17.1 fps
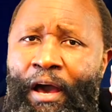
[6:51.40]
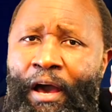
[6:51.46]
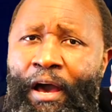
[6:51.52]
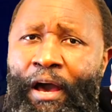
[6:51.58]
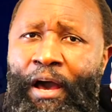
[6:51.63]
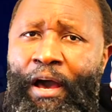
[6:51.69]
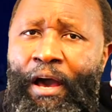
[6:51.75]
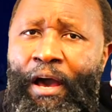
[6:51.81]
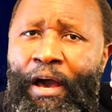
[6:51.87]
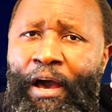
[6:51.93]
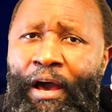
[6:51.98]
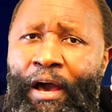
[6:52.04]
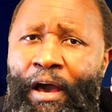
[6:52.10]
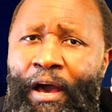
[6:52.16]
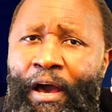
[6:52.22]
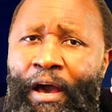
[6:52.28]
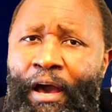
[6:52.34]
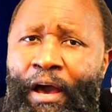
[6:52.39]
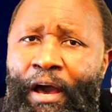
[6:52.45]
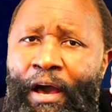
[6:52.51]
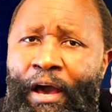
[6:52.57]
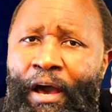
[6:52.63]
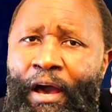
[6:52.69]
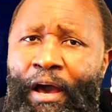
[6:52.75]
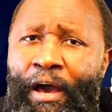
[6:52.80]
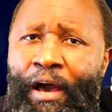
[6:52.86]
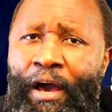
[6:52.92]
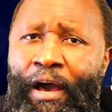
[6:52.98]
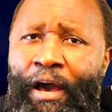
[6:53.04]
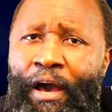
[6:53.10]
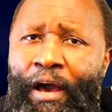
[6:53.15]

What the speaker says: No one is speaking in this clip.